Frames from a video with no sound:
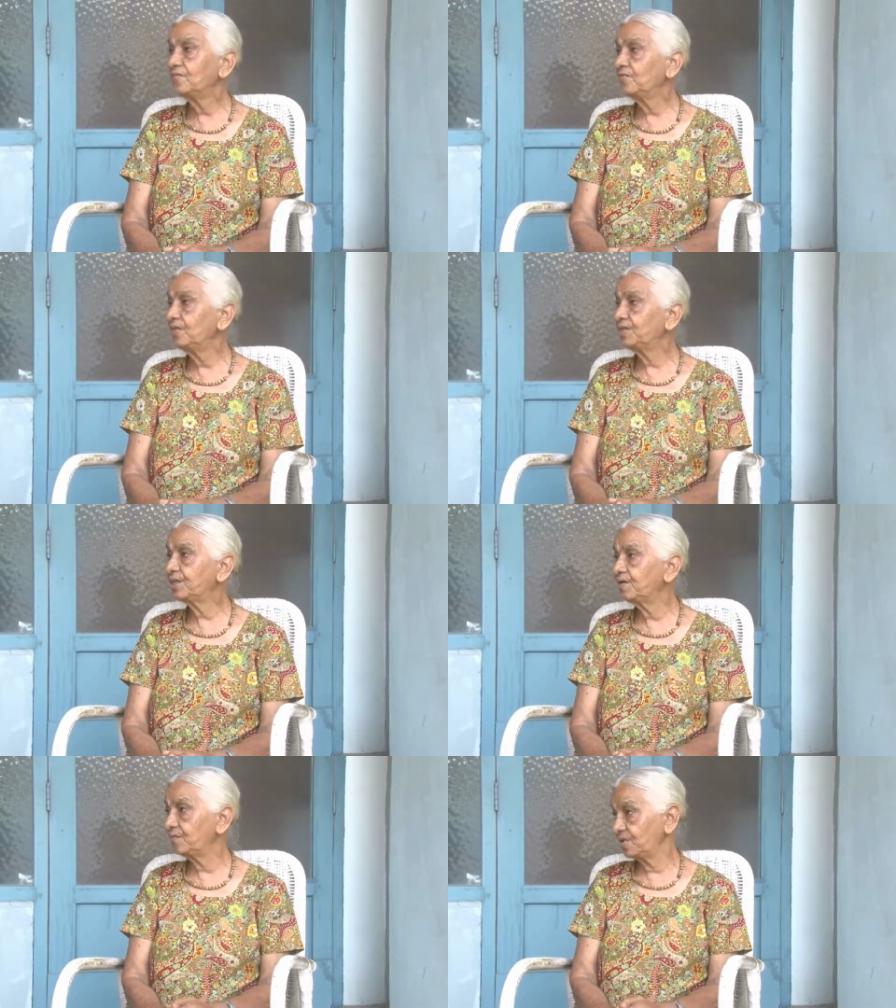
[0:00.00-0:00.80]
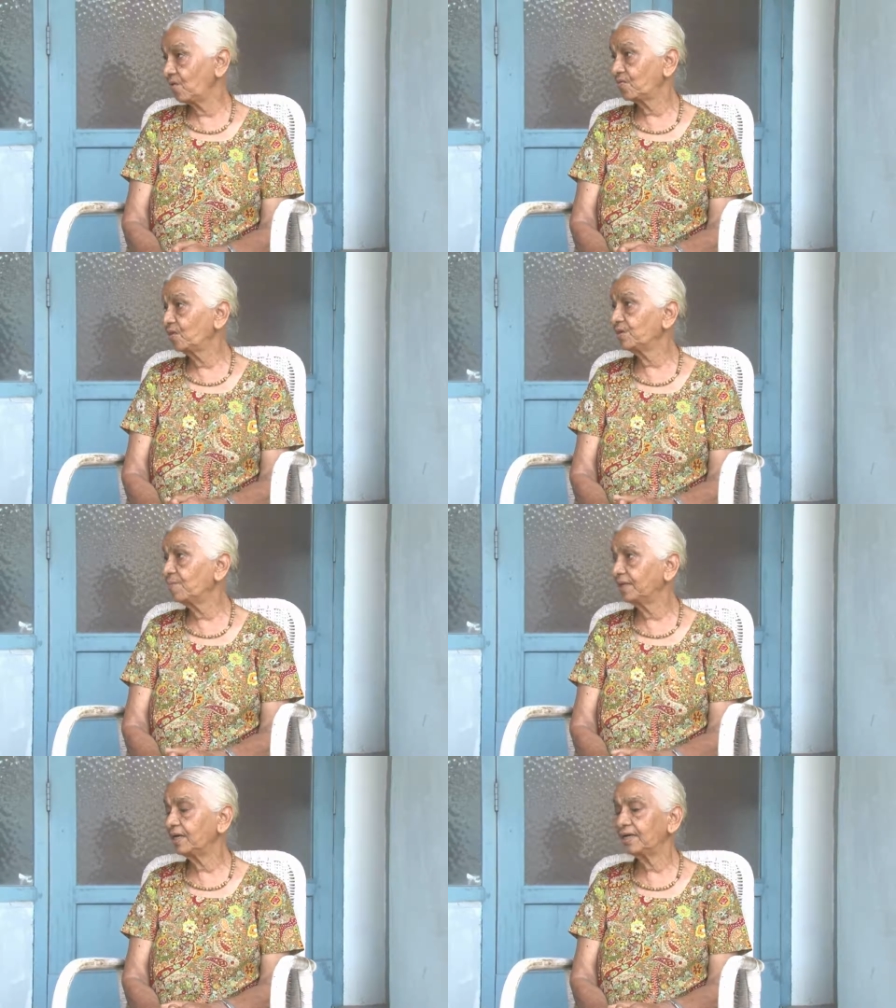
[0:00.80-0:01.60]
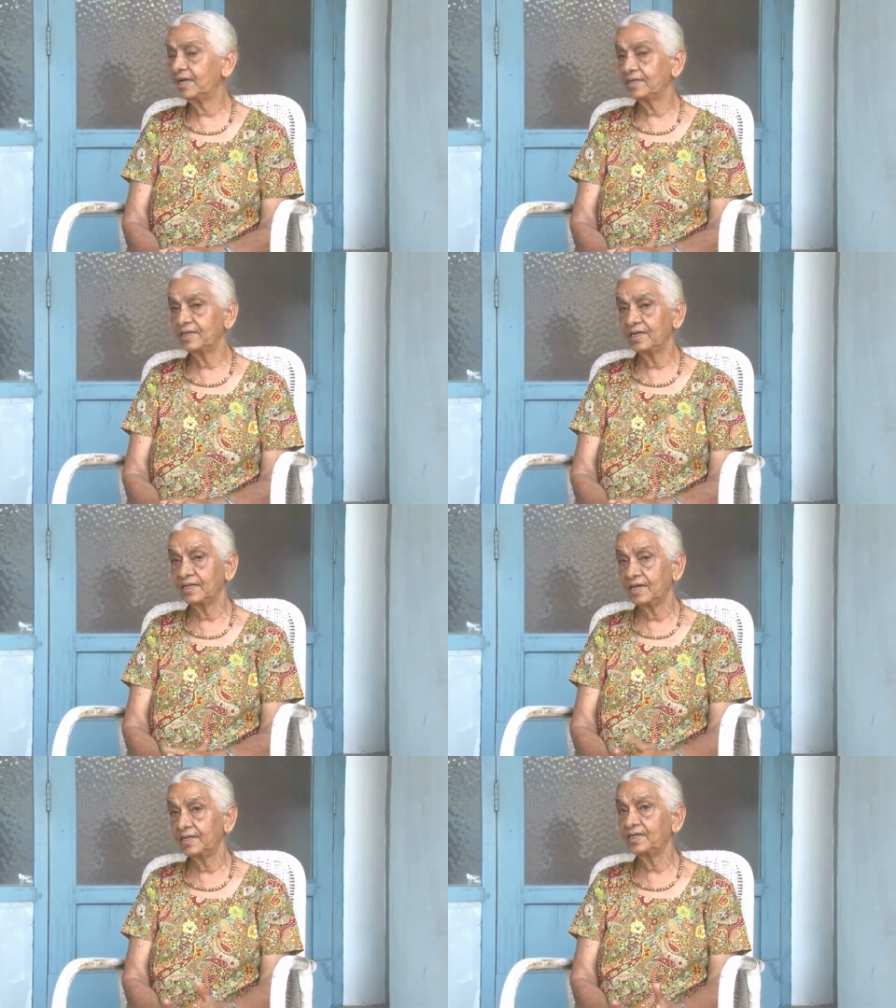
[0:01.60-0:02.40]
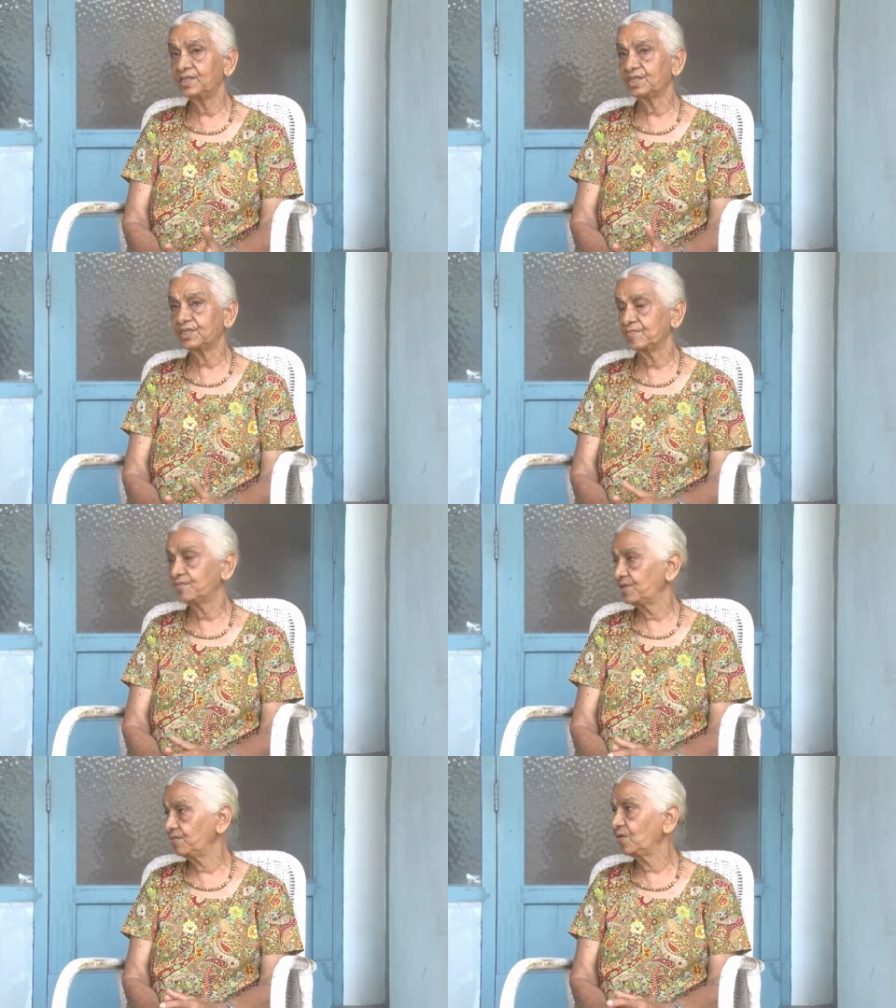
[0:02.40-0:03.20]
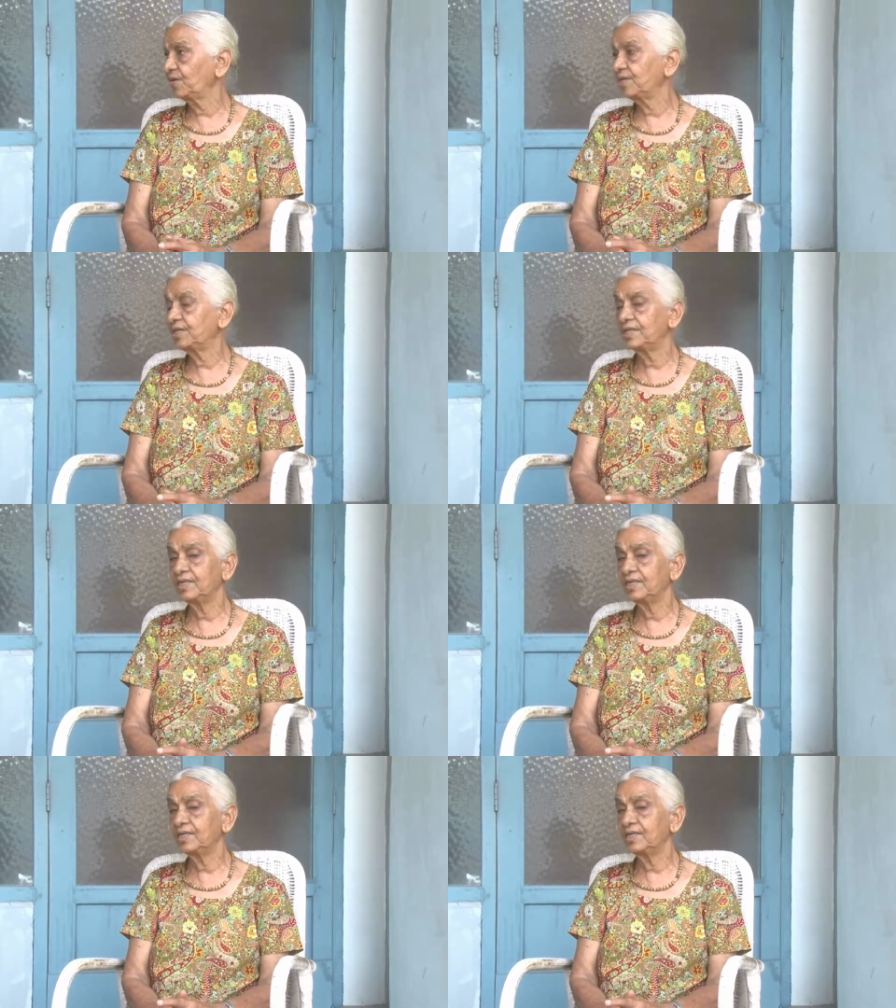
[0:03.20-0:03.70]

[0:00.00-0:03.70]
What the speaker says: which of course mother had encouraged. She wanted,